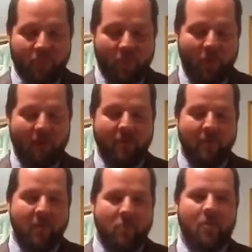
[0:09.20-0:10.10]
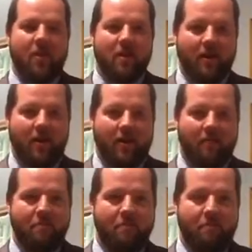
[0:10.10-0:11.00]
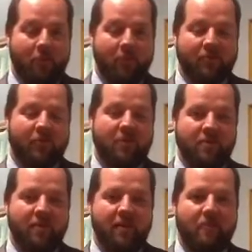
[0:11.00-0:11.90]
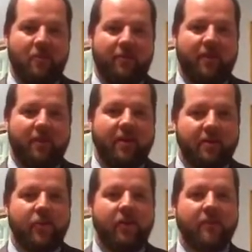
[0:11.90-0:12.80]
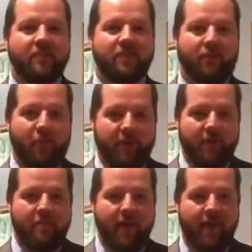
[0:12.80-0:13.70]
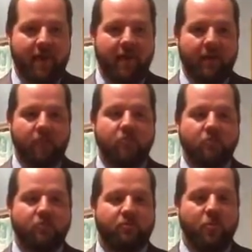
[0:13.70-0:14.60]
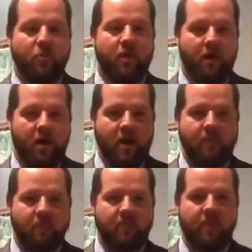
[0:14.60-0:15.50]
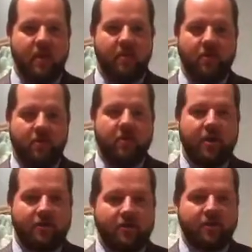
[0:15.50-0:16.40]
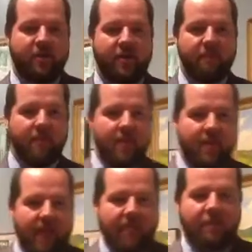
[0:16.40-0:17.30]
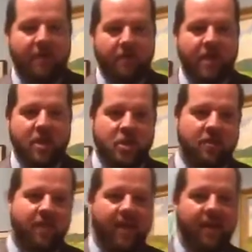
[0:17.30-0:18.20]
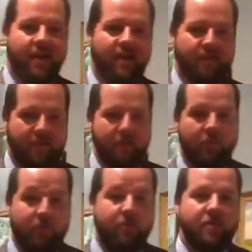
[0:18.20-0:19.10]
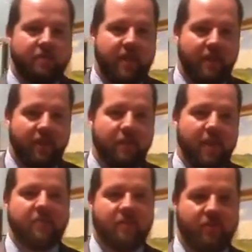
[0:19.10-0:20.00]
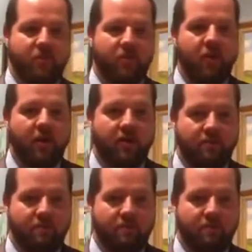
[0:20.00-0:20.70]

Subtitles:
Well, we are Booth Western Art Museum. We were founded in 2003 by a local supporter, anonymous donor here at the museum, and the foundation that really put this together basically started